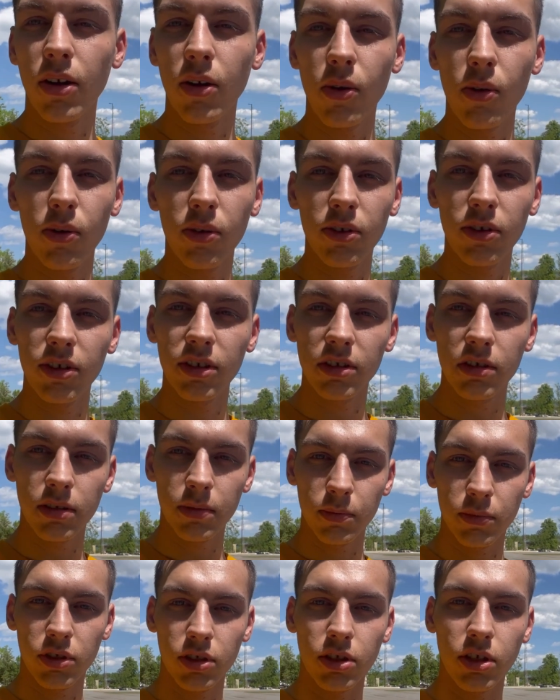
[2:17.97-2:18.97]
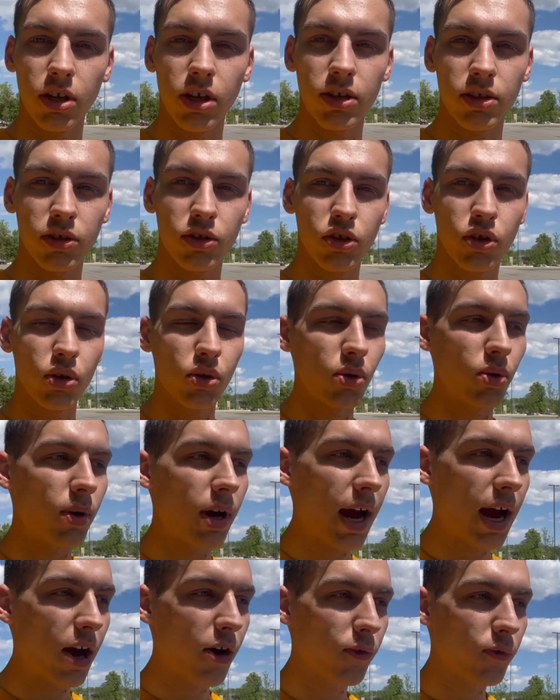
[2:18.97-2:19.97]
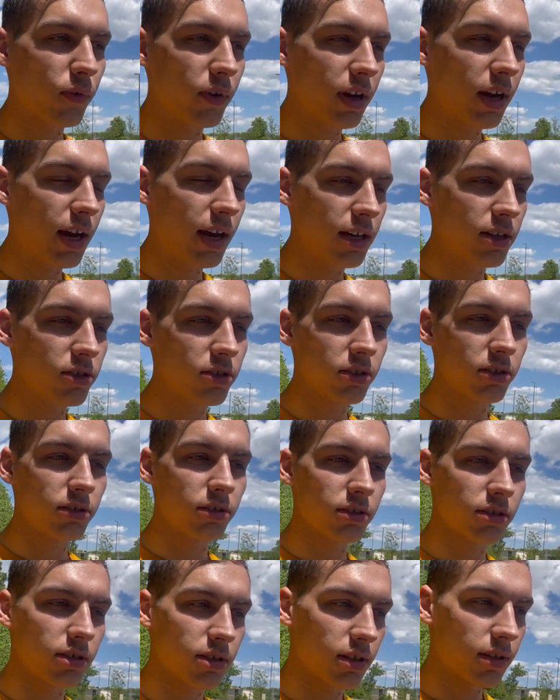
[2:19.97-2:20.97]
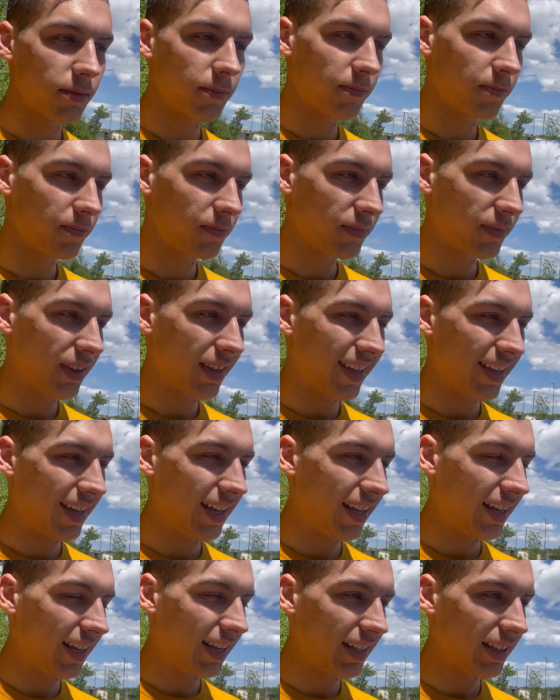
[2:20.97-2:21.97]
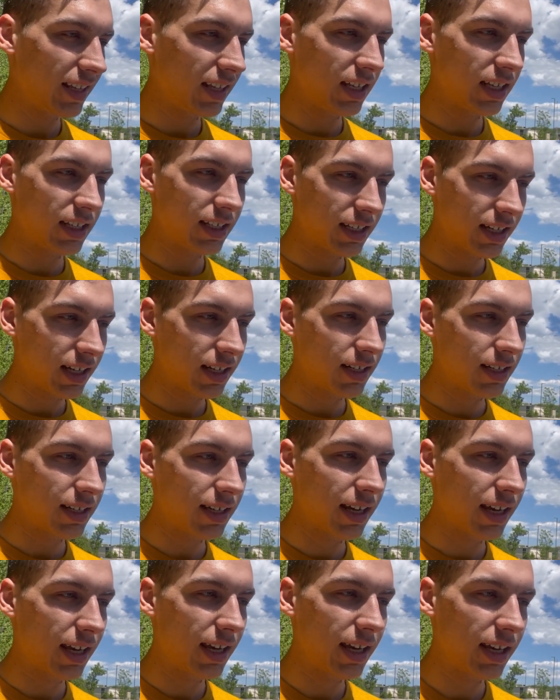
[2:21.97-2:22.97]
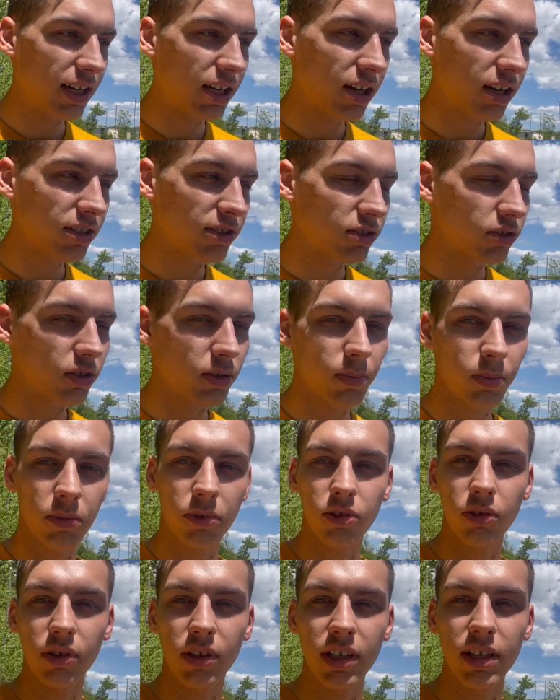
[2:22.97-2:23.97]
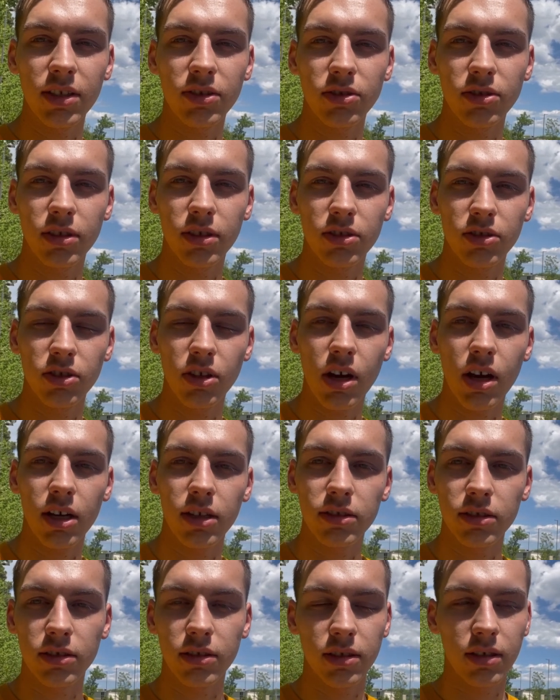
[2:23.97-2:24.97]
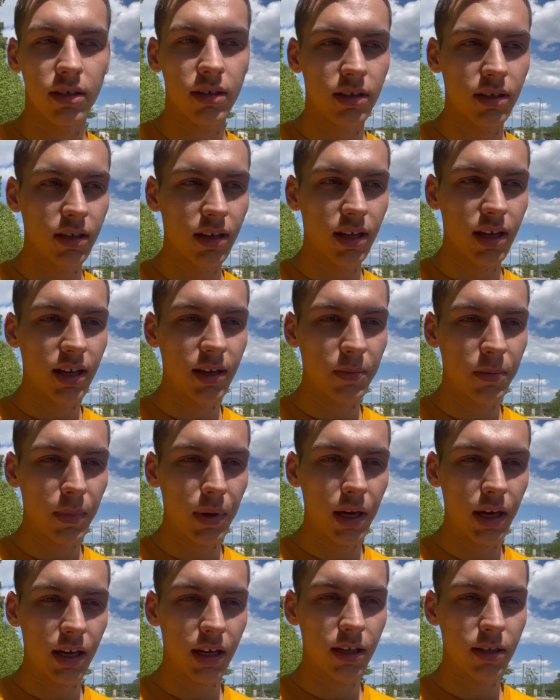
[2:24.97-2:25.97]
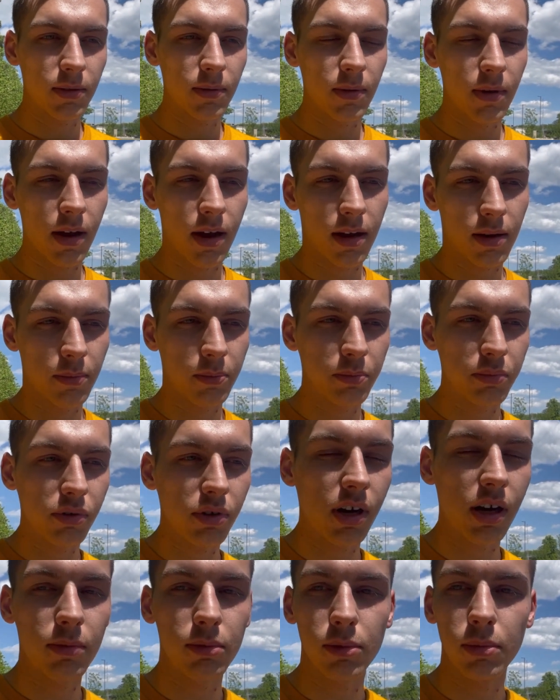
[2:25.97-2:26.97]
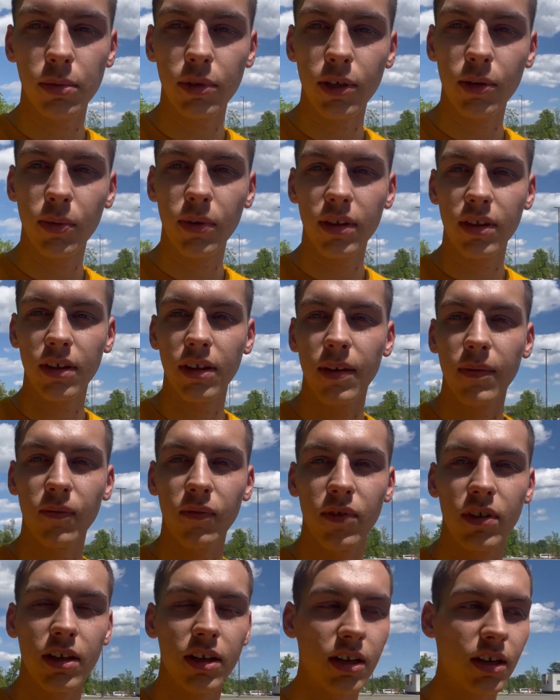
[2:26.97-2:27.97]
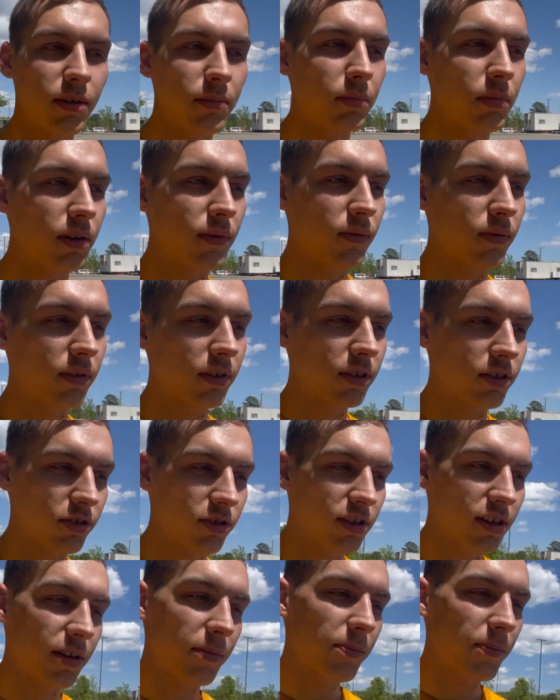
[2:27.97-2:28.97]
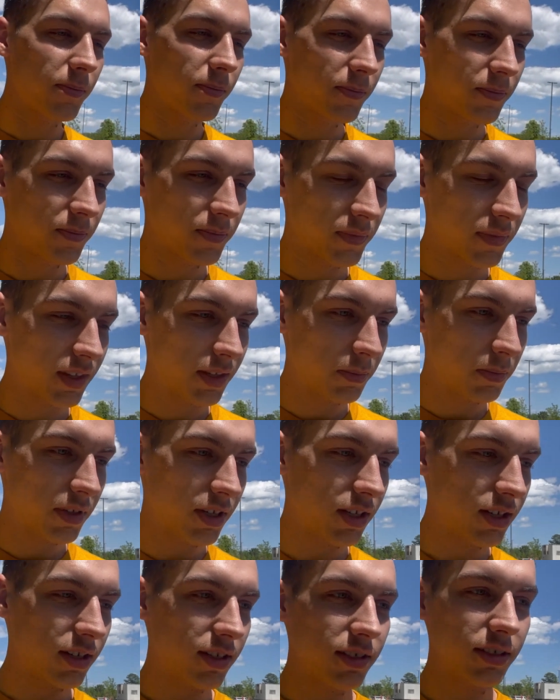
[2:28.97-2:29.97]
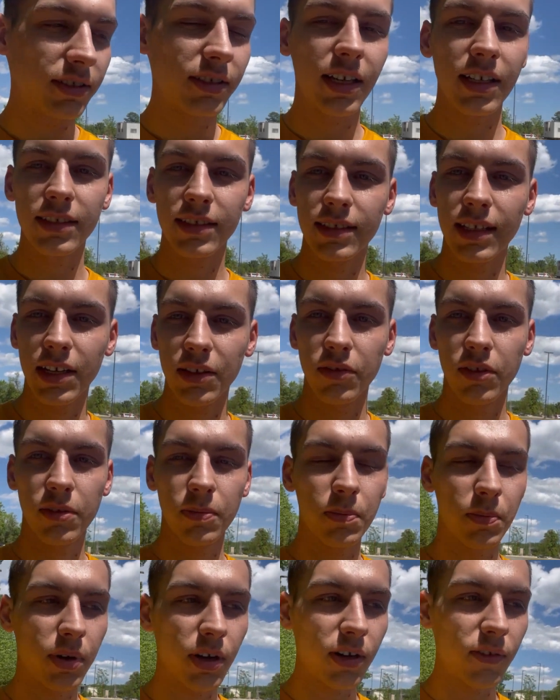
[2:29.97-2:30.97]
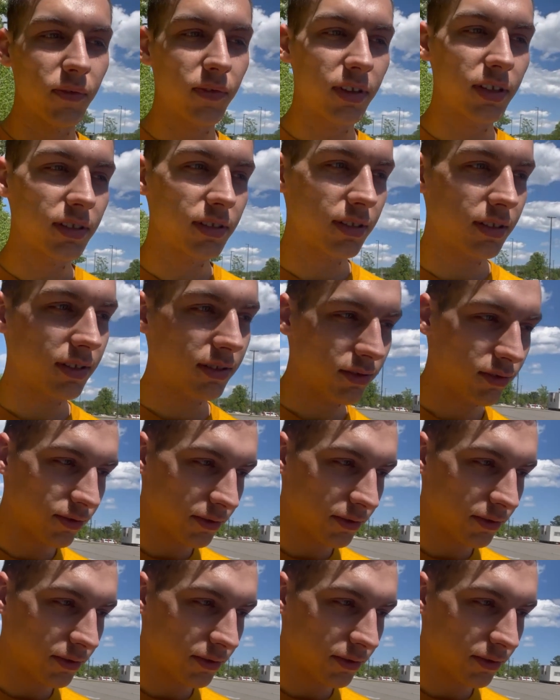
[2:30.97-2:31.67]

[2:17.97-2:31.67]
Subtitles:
ordering some Skunk 2 alpha headers, and then getting a custom 3-inch exhaust made, probably with an NVIDIA muffler tip, because that sounded perfect to